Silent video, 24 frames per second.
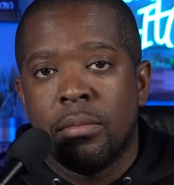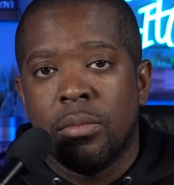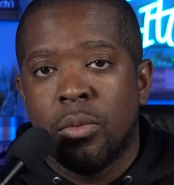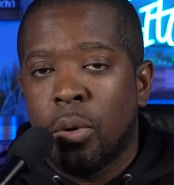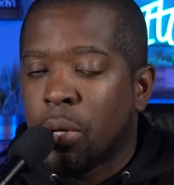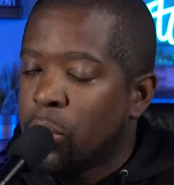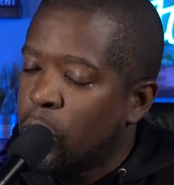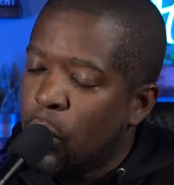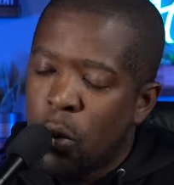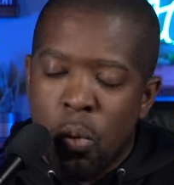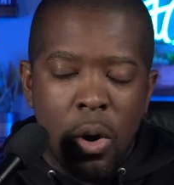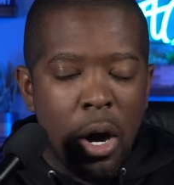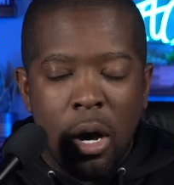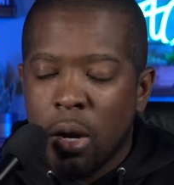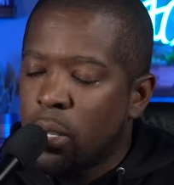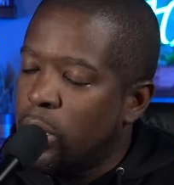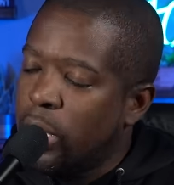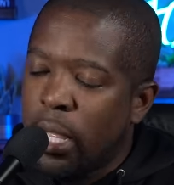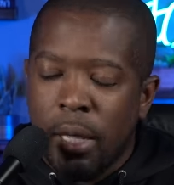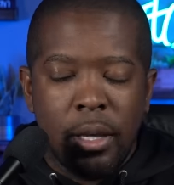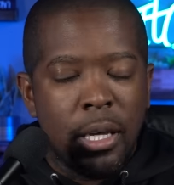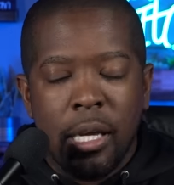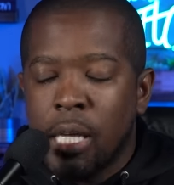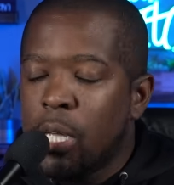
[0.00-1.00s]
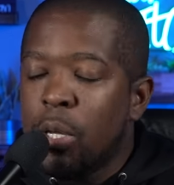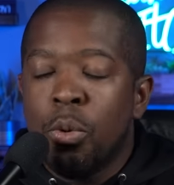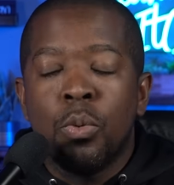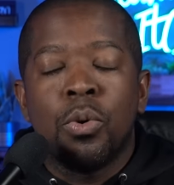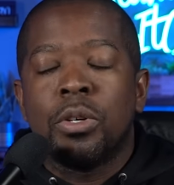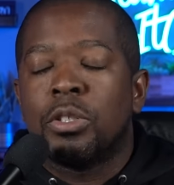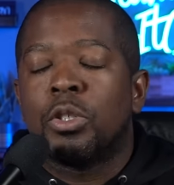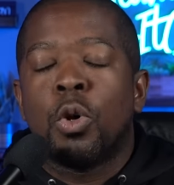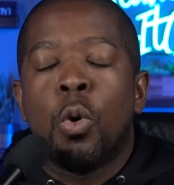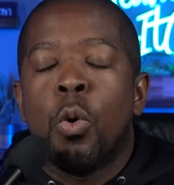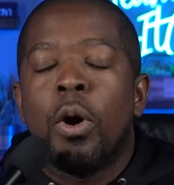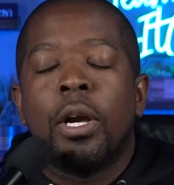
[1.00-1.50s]
We knew, one, that he
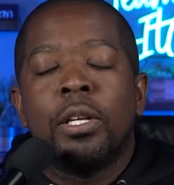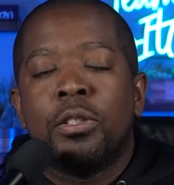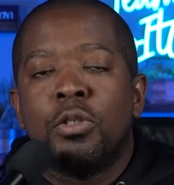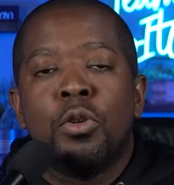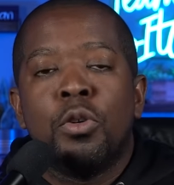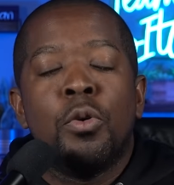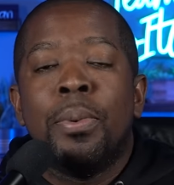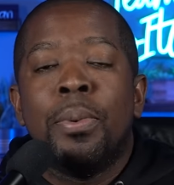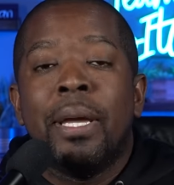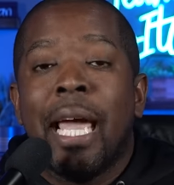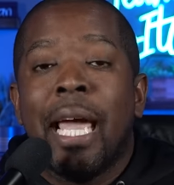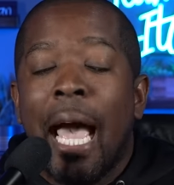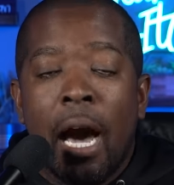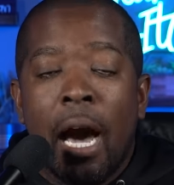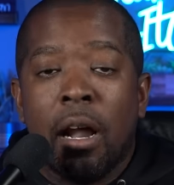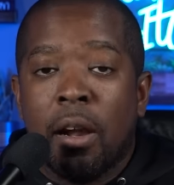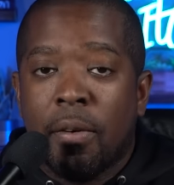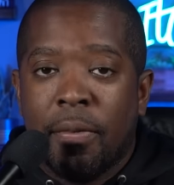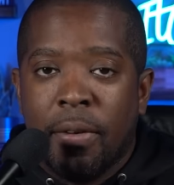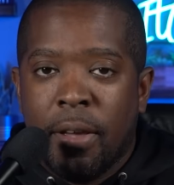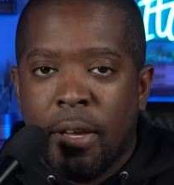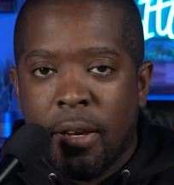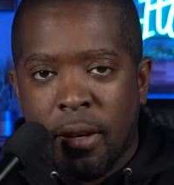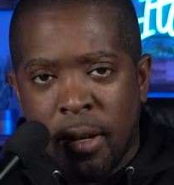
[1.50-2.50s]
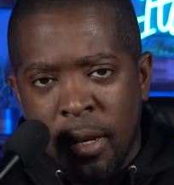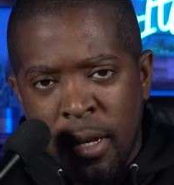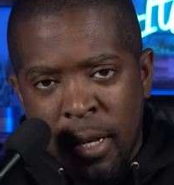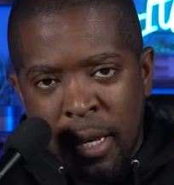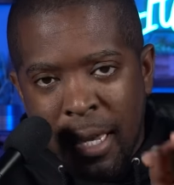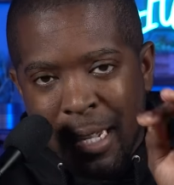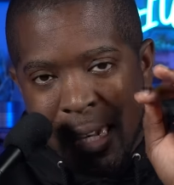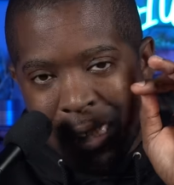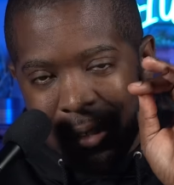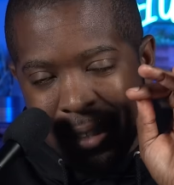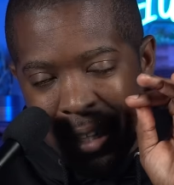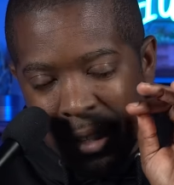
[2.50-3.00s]
was going to be out of here.
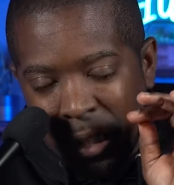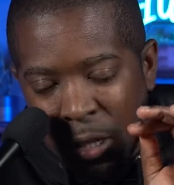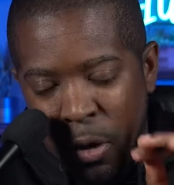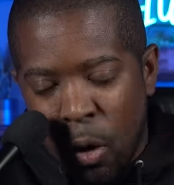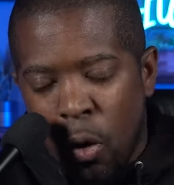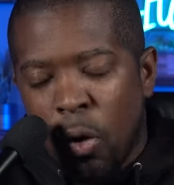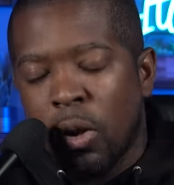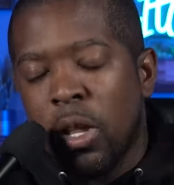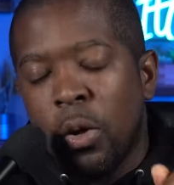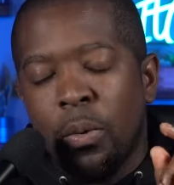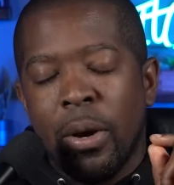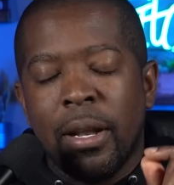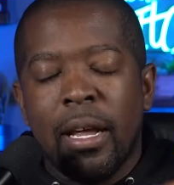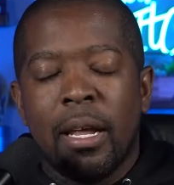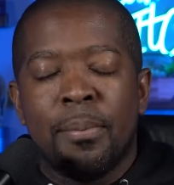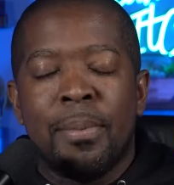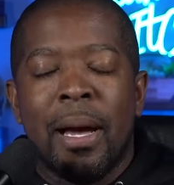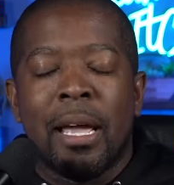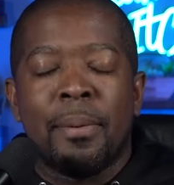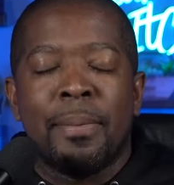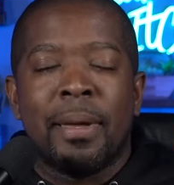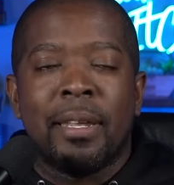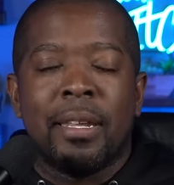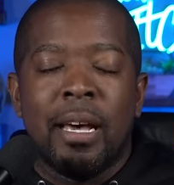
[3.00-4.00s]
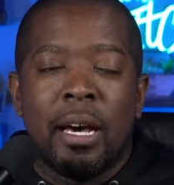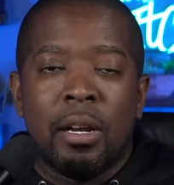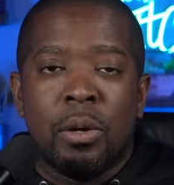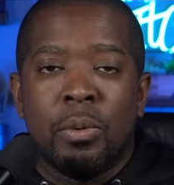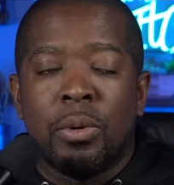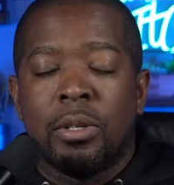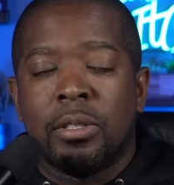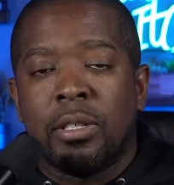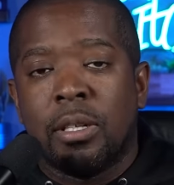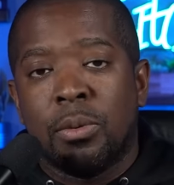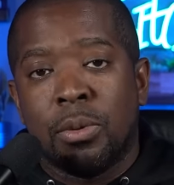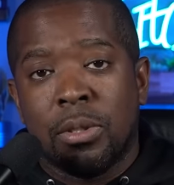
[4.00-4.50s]
And I said the only way that Mike Macdonald
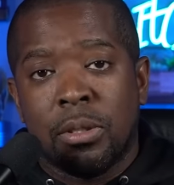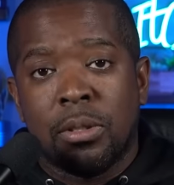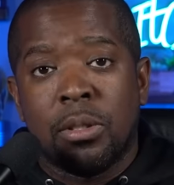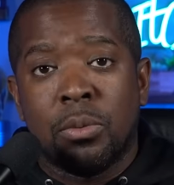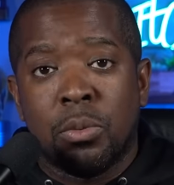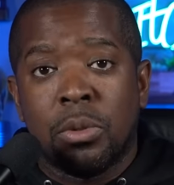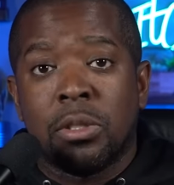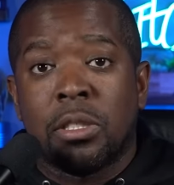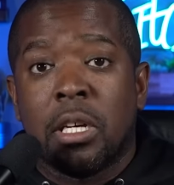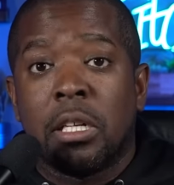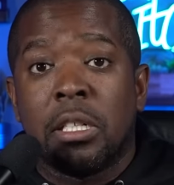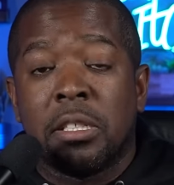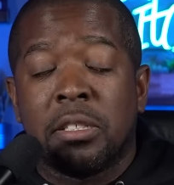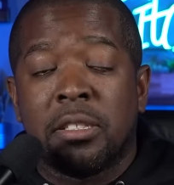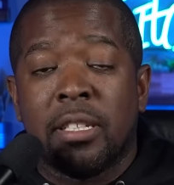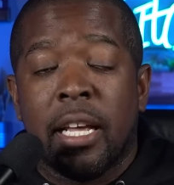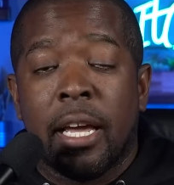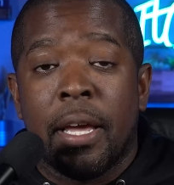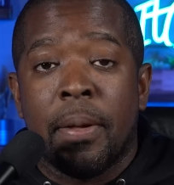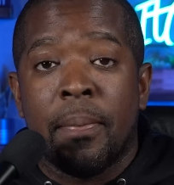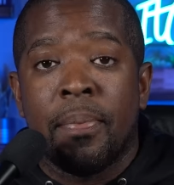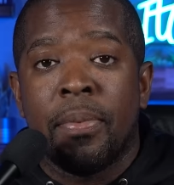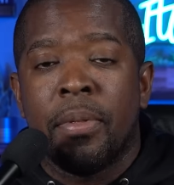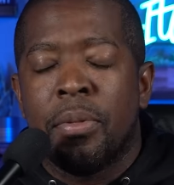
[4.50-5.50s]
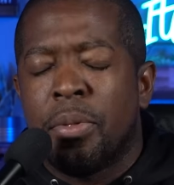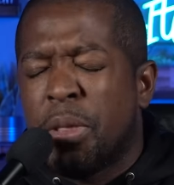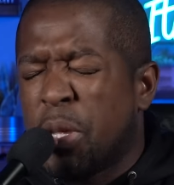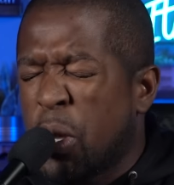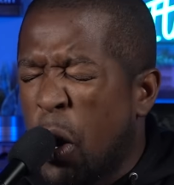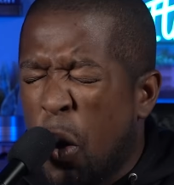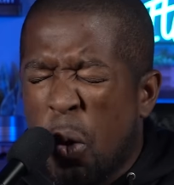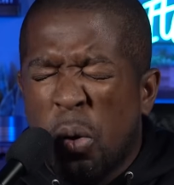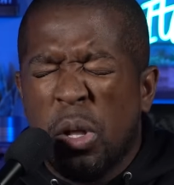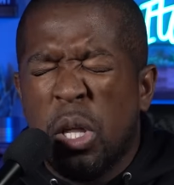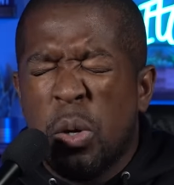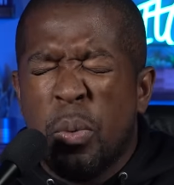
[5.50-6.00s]
was, was, was going to stay, the
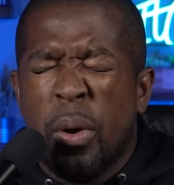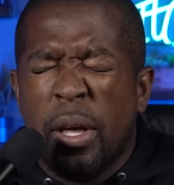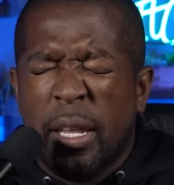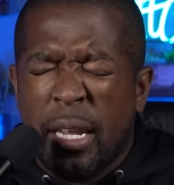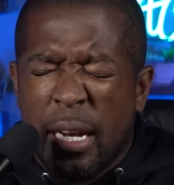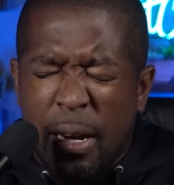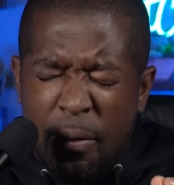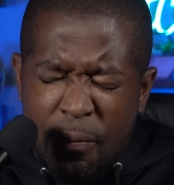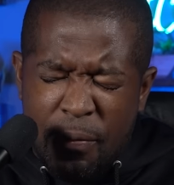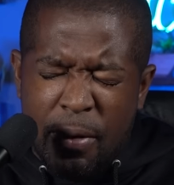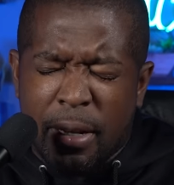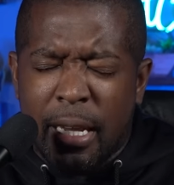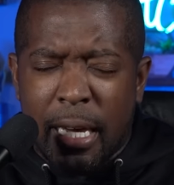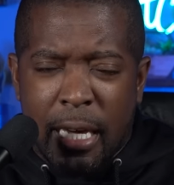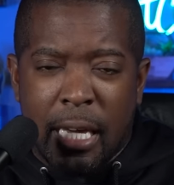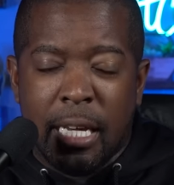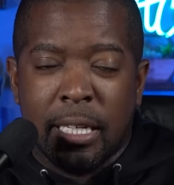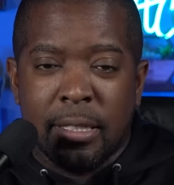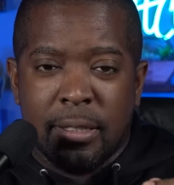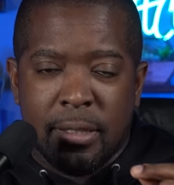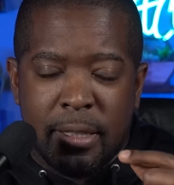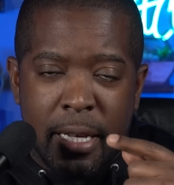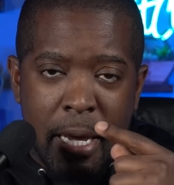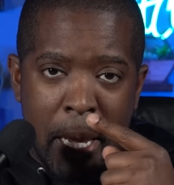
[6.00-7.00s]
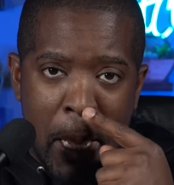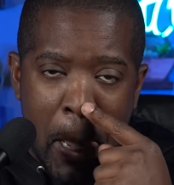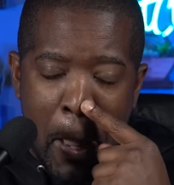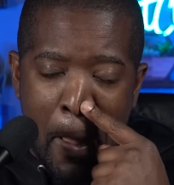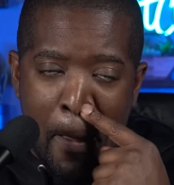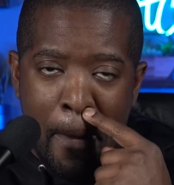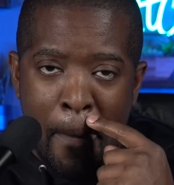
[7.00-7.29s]
only way that I felt like he could stay,